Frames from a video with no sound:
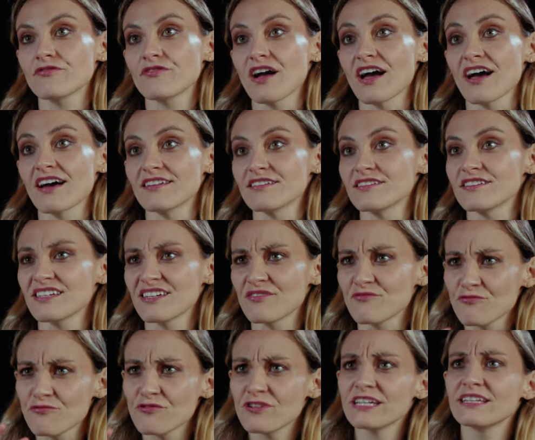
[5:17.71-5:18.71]
and it
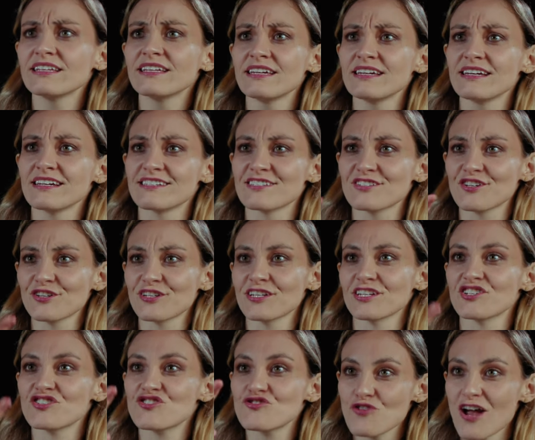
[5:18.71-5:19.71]
really is good
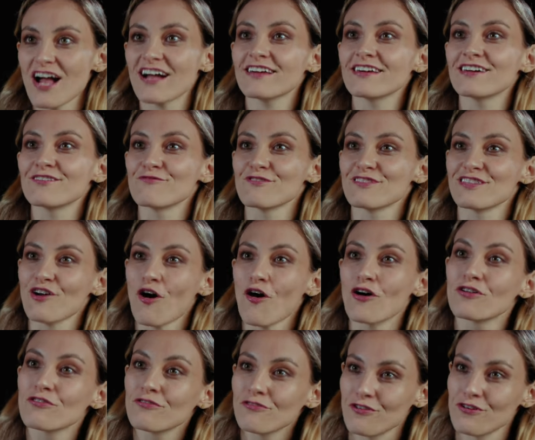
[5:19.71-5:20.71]
at tracking with the
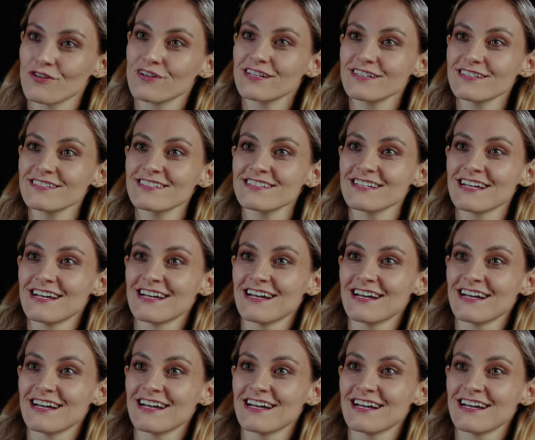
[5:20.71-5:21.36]
autofocus.